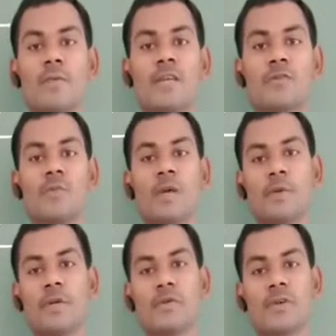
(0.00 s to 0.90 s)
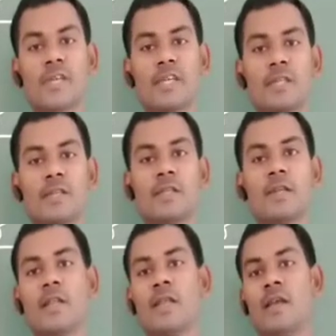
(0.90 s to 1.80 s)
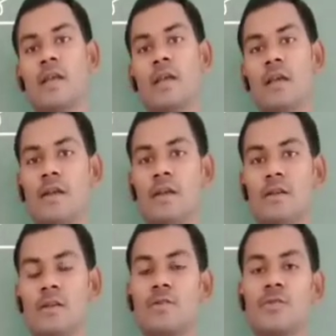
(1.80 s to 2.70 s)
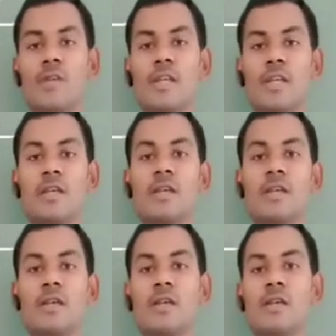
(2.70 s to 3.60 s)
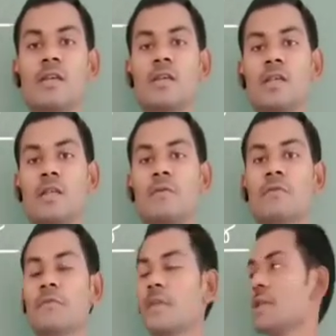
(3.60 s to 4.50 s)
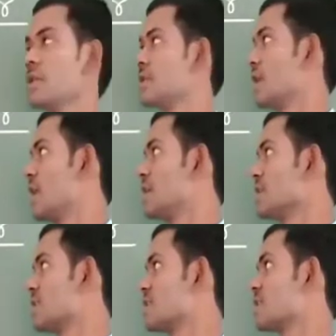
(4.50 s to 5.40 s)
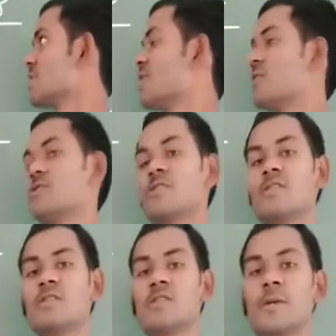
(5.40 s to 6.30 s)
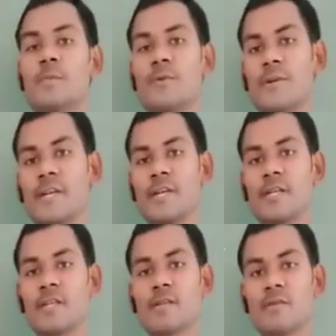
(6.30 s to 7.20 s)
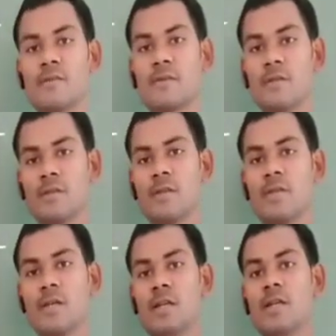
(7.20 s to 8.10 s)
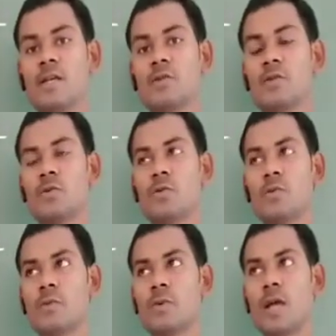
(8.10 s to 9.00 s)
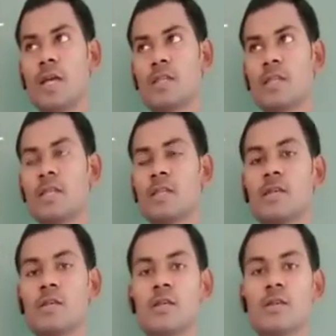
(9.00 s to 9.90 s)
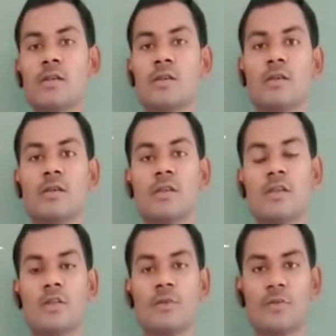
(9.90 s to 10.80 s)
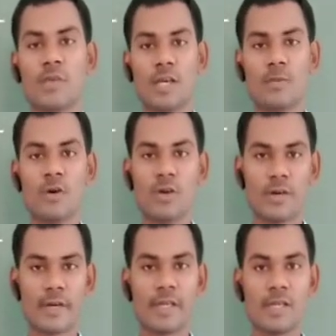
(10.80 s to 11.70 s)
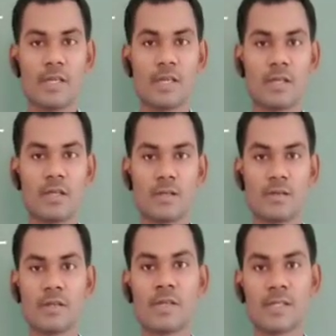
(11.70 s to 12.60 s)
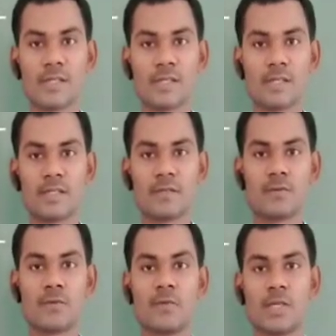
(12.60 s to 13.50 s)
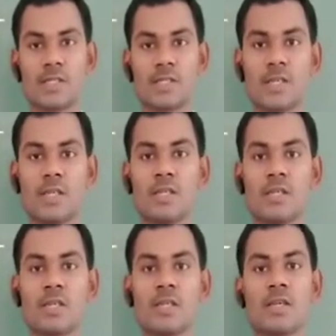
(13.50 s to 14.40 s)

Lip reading: back to my video again. And today we shall discuss about the protector. And I think we have already discussed what is the